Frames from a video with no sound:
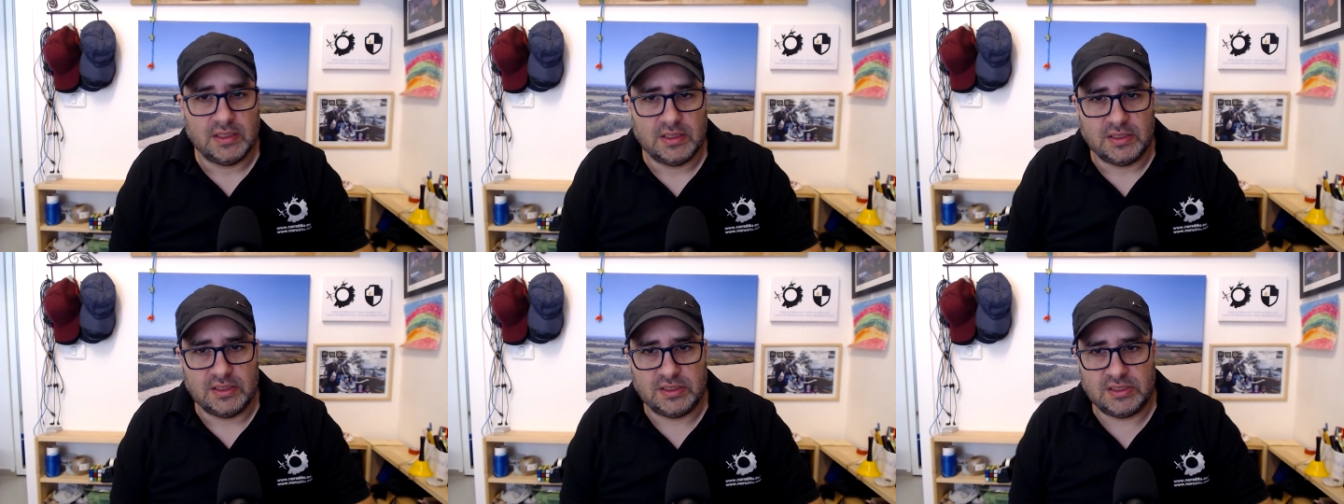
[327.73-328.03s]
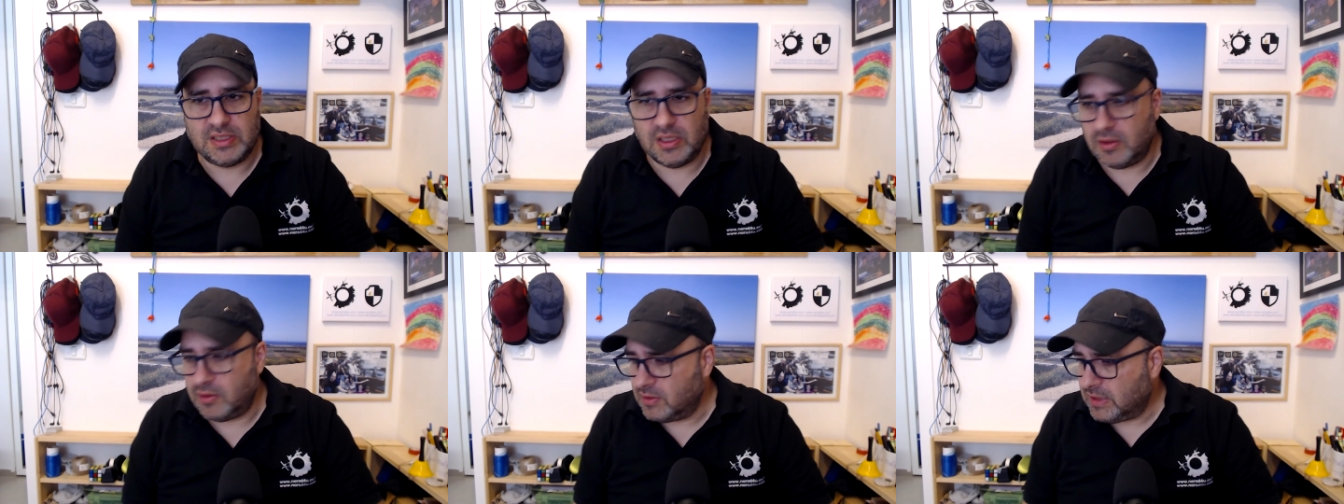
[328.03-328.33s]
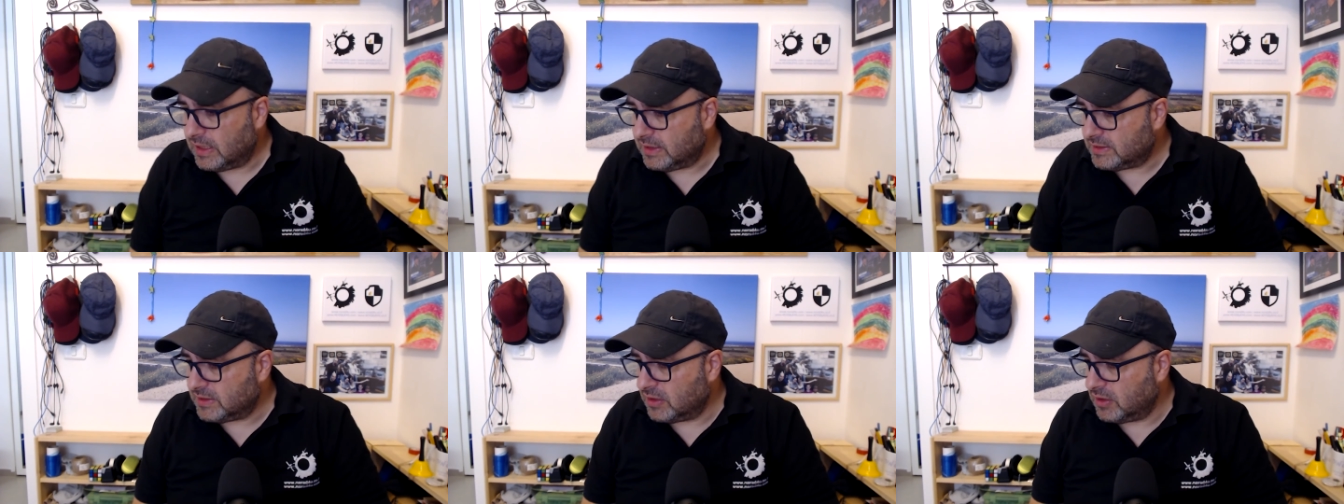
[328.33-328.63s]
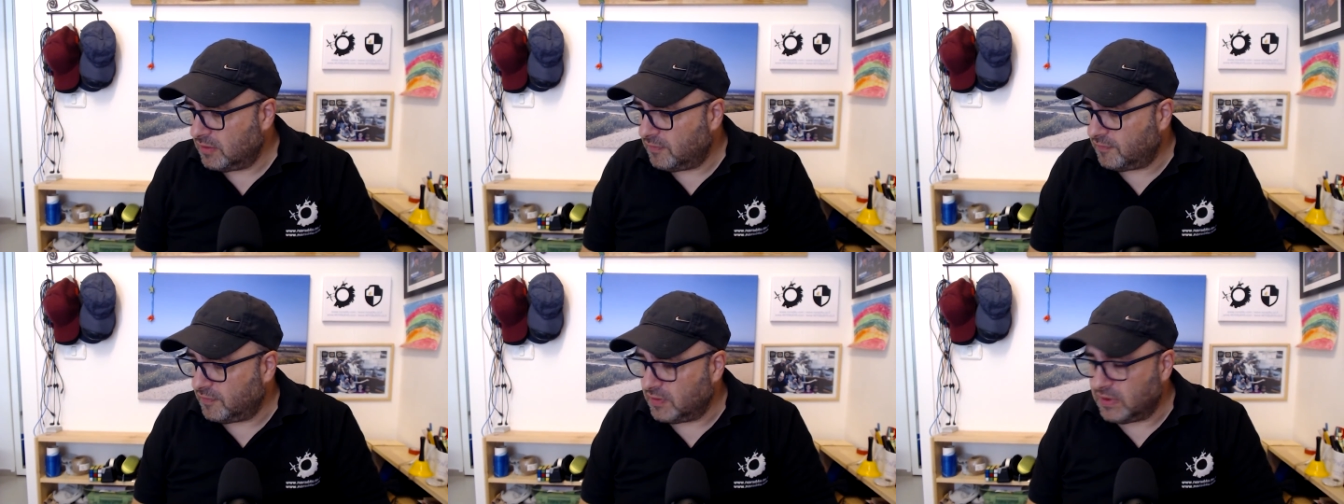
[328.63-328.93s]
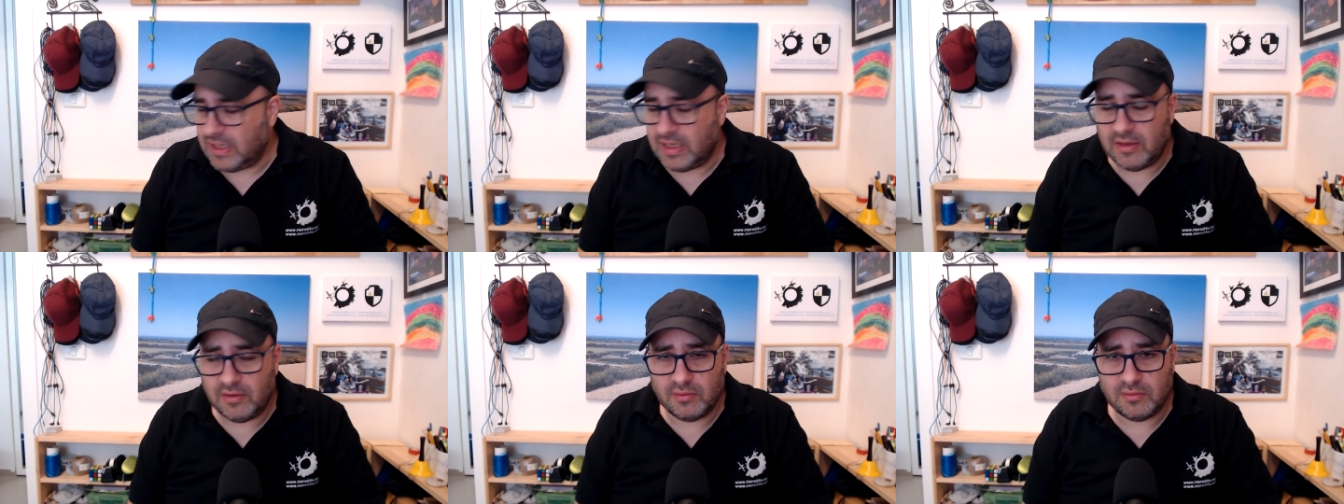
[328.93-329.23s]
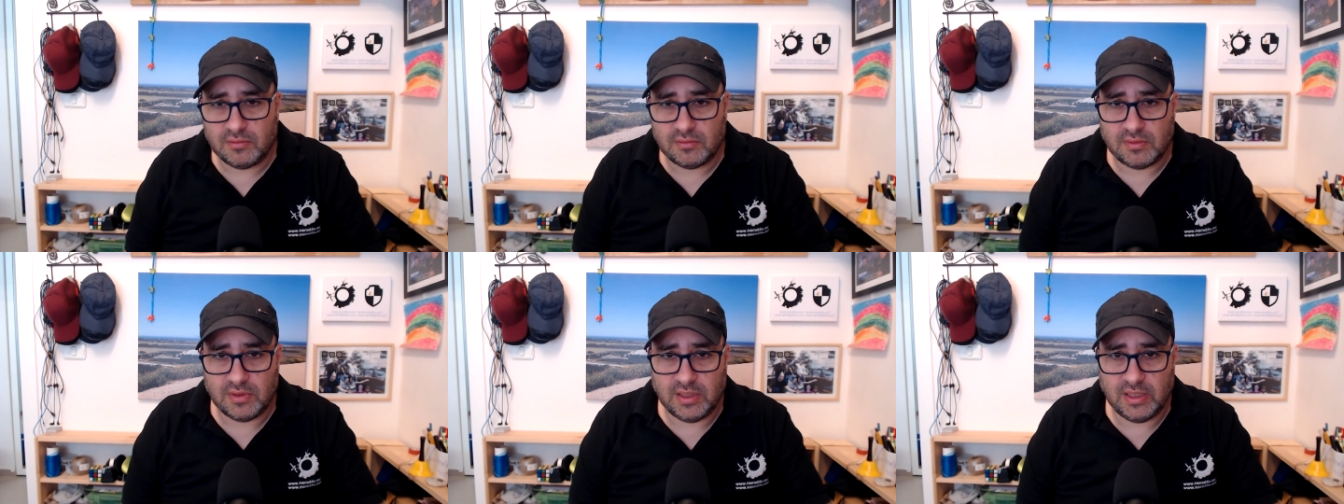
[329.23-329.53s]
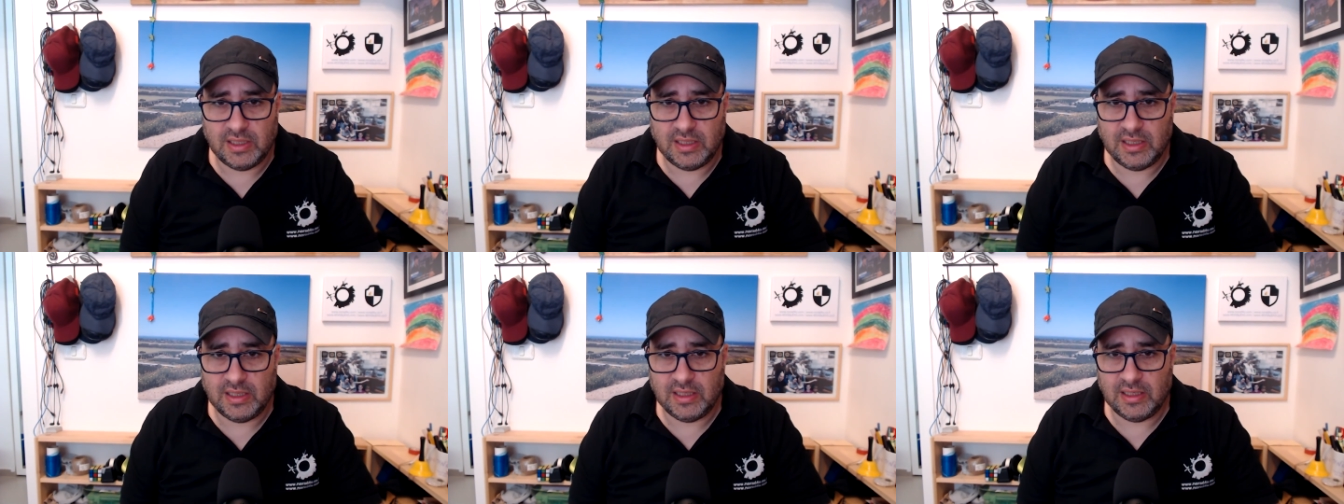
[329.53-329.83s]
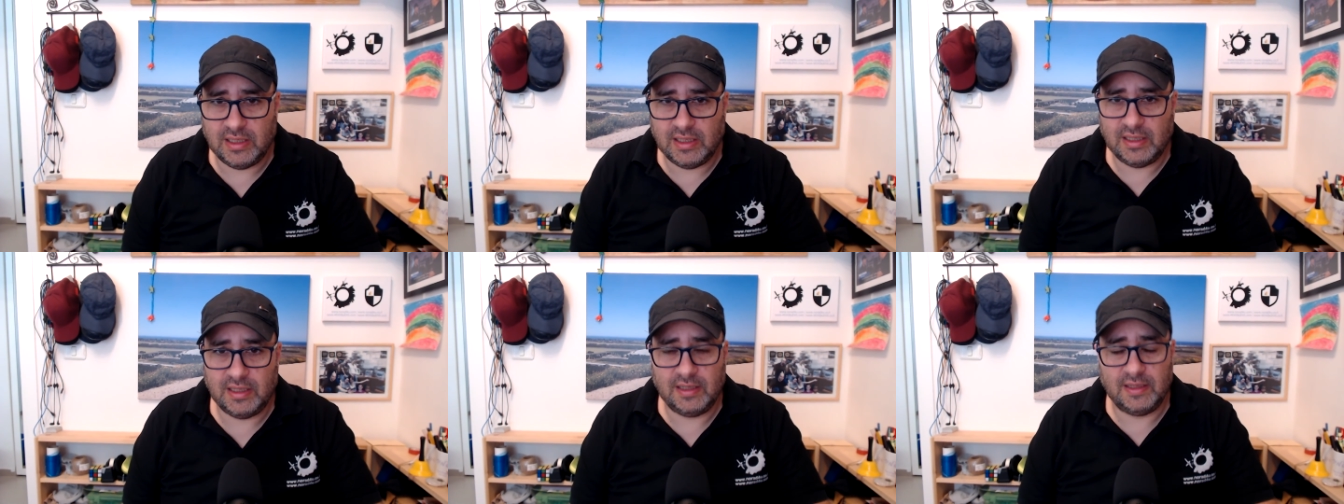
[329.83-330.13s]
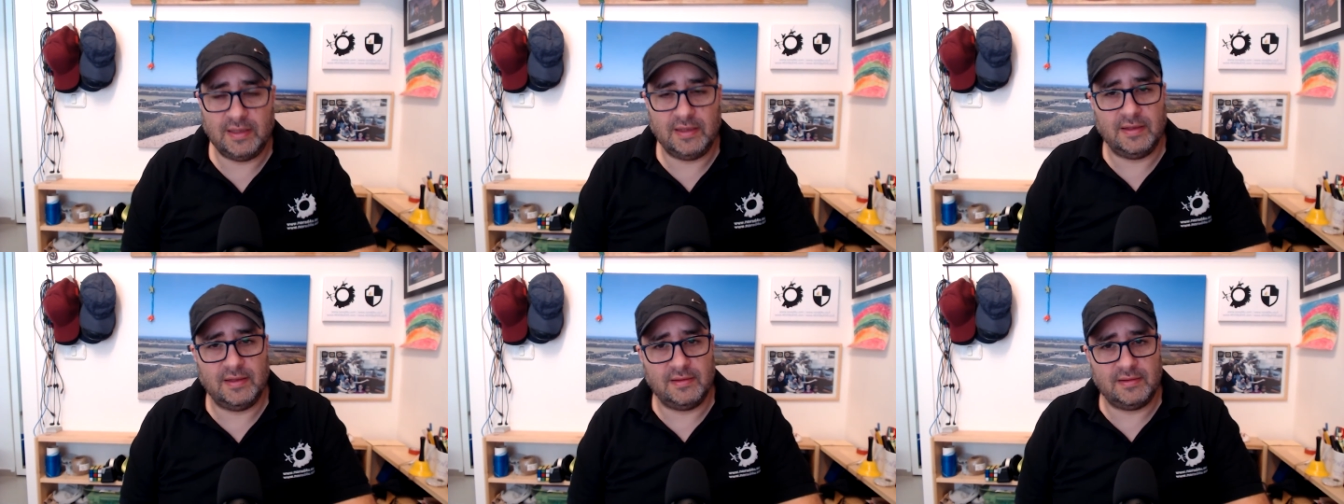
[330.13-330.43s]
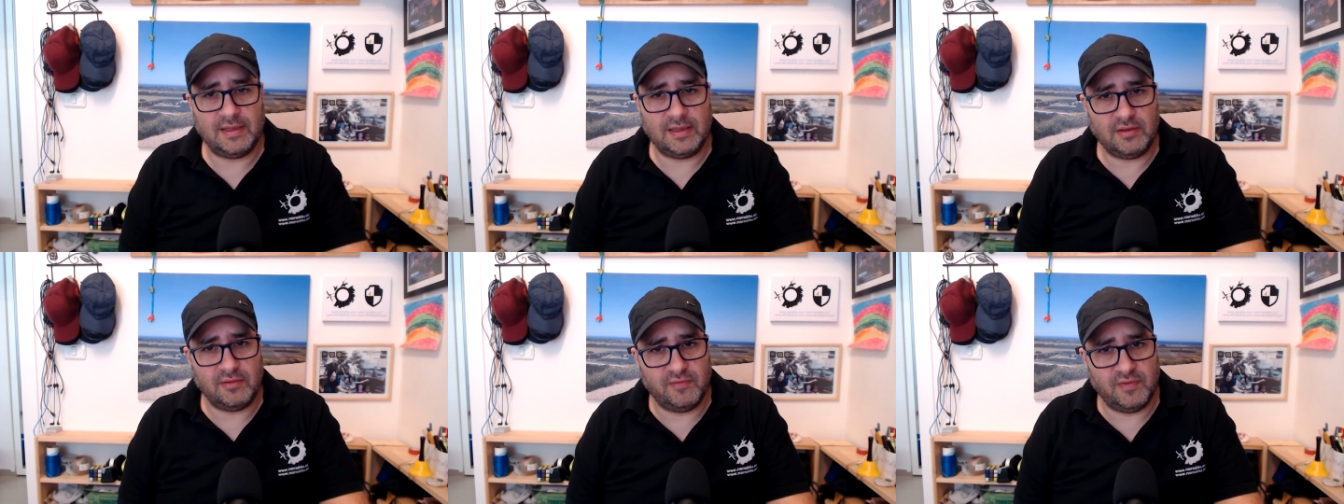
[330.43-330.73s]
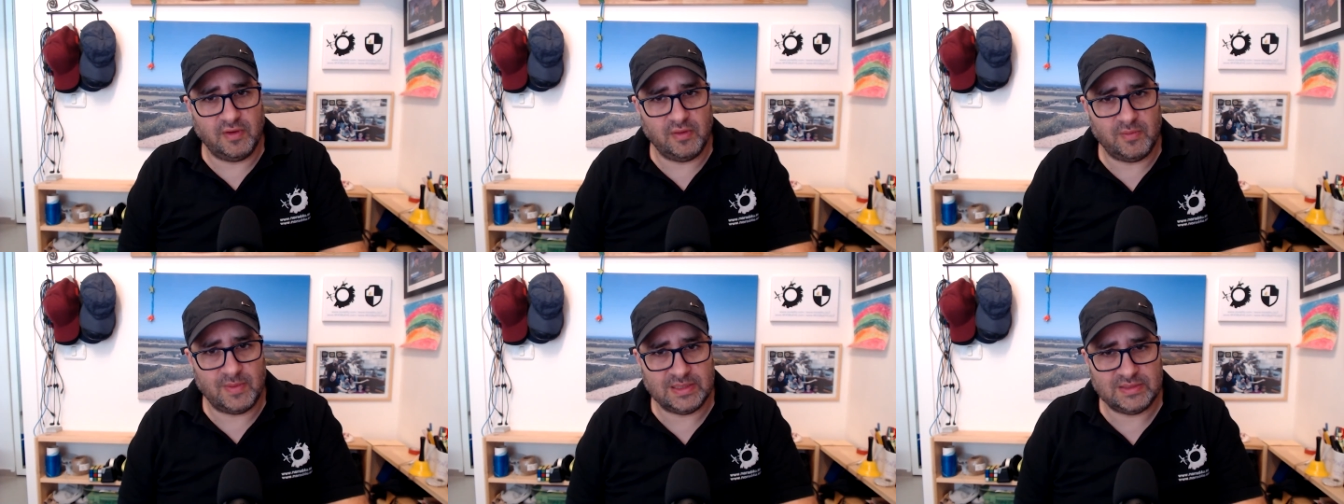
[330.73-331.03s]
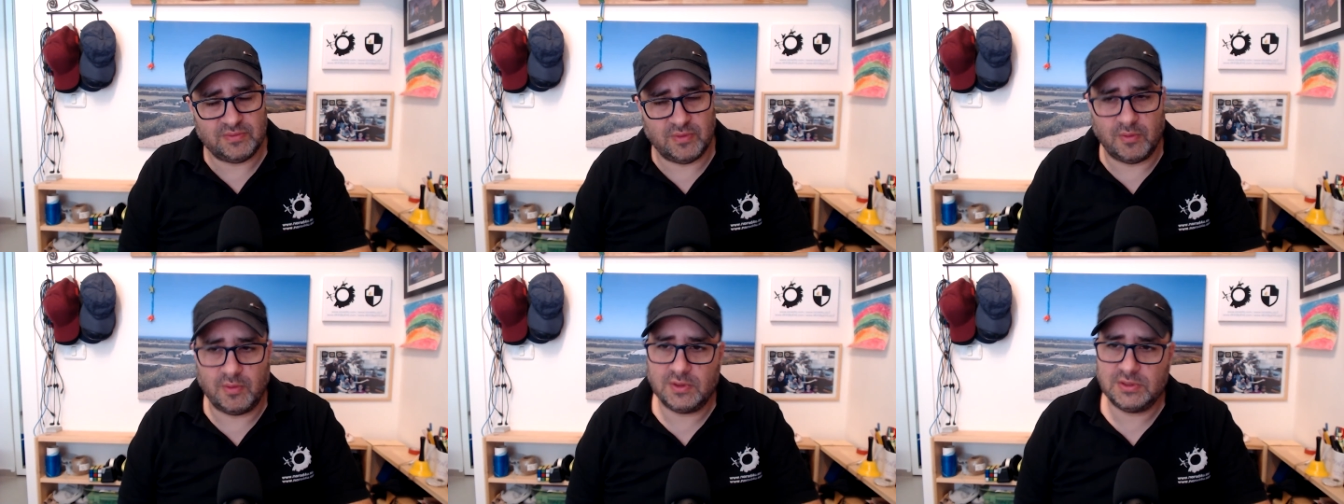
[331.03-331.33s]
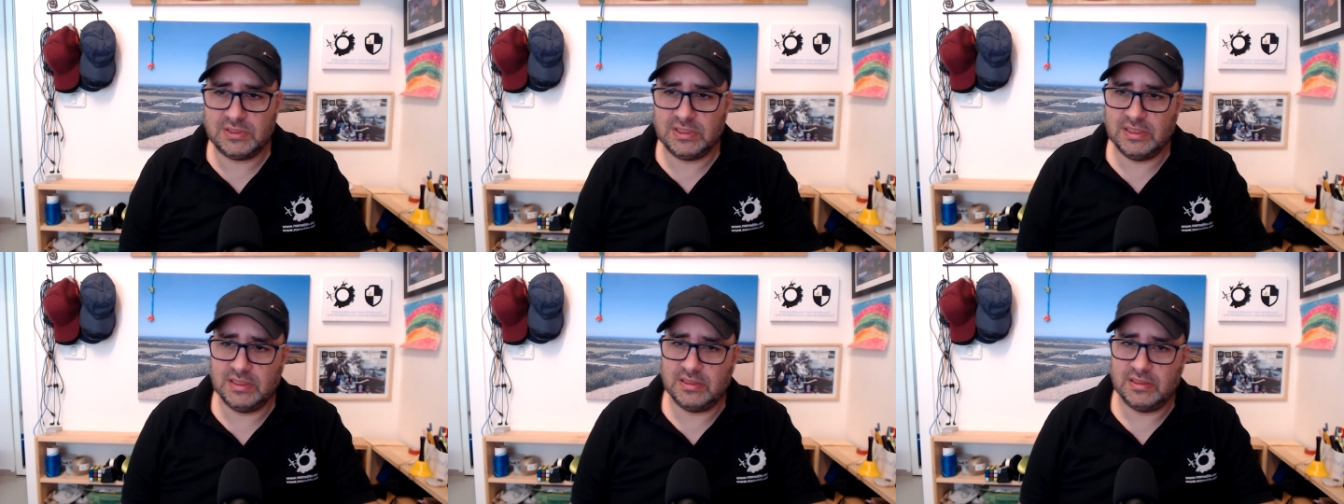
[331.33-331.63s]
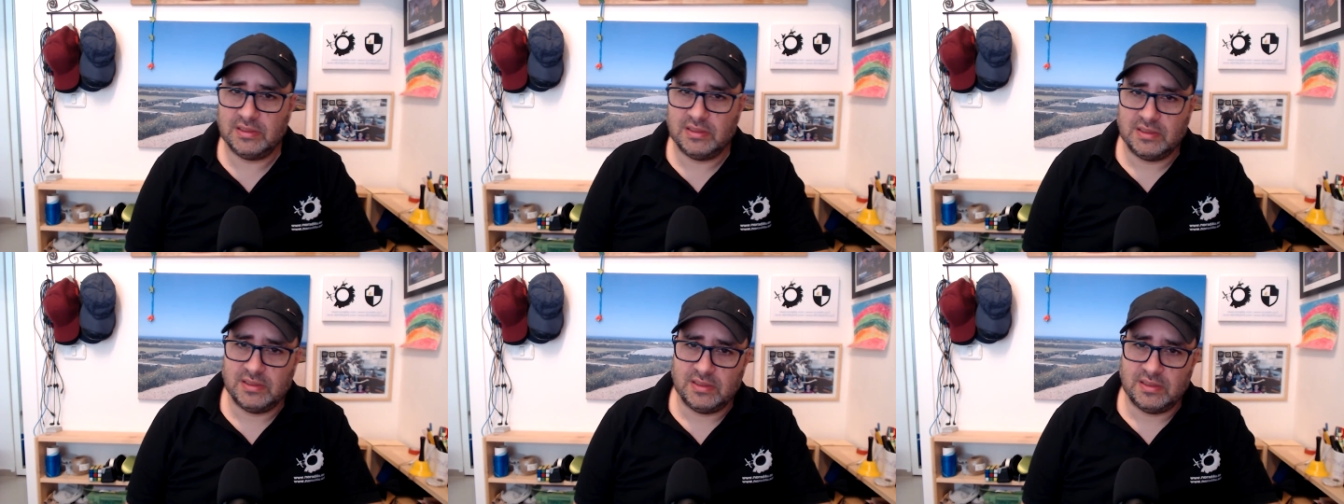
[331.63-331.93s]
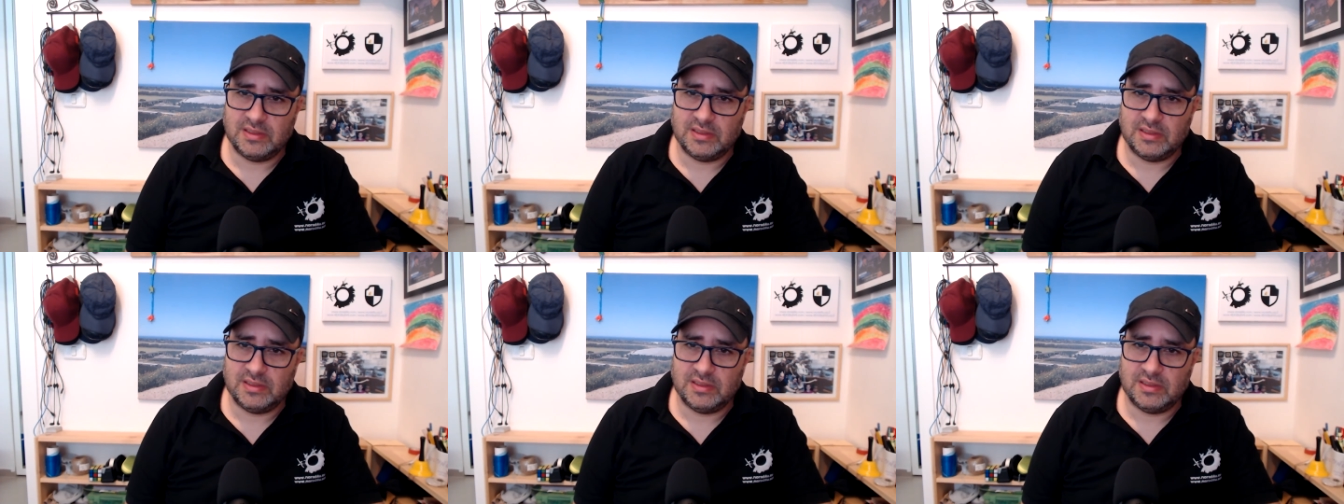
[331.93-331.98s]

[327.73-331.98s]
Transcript: So that's all for now. Uh, thank you very much for watching.